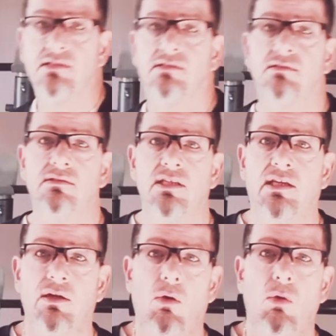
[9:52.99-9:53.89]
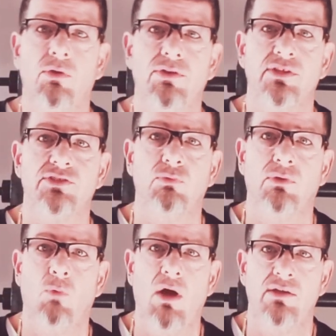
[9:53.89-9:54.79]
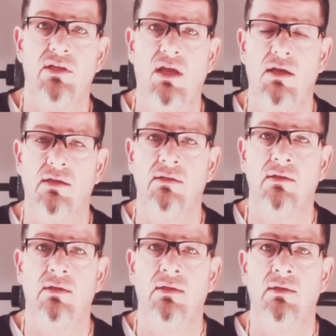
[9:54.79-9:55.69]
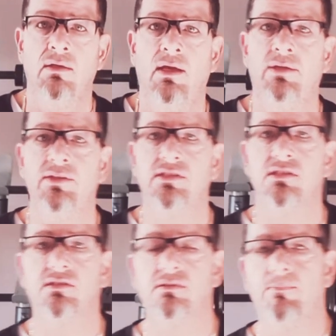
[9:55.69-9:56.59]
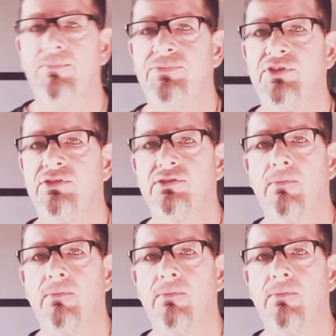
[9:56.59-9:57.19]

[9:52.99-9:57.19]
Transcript: to get a hold of this one while you can. And this is just